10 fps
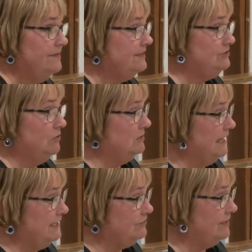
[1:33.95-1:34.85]
that don't
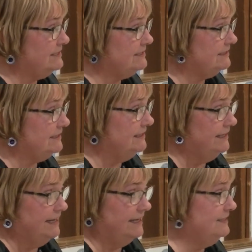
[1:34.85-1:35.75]
like transit
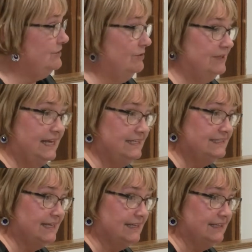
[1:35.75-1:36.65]
and they don't like
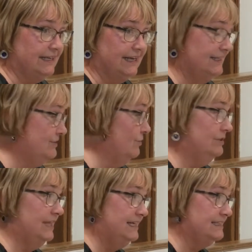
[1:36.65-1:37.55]
cycling and they
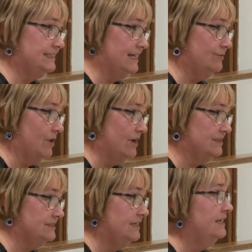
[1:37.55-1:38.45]
don't like
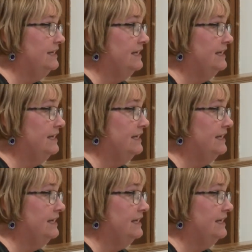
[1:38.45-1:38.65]
sidewalks.